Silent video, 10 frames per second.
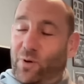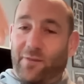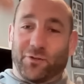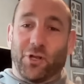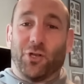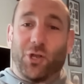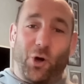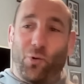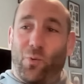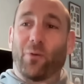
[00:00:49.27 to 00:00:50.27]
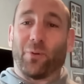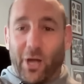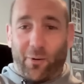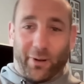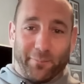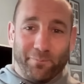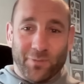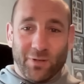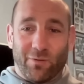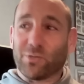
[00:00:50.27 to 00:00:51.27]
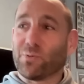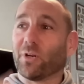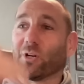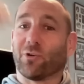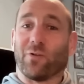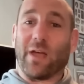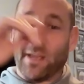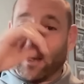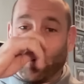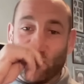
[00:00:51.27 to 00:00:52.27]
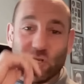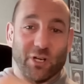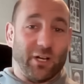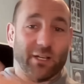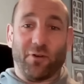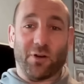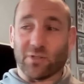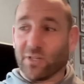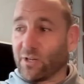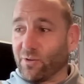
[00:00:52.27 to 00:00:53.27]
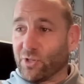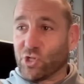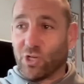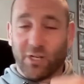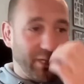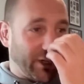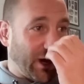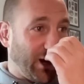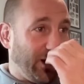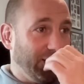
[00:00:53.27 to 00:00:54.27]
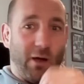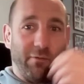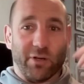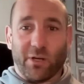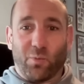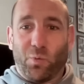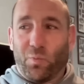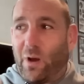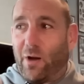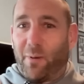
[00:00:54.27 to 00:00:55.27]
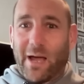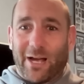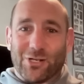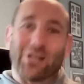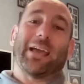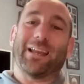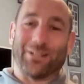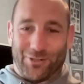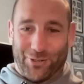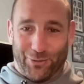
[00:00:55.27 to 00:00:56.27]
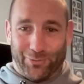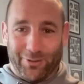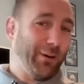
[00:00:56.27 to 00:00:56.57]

we have to know where we're going. Right, so we're going to create a vision. Like if I was going to go on a journey in a car, I've got to go, well, where am I actually heading to?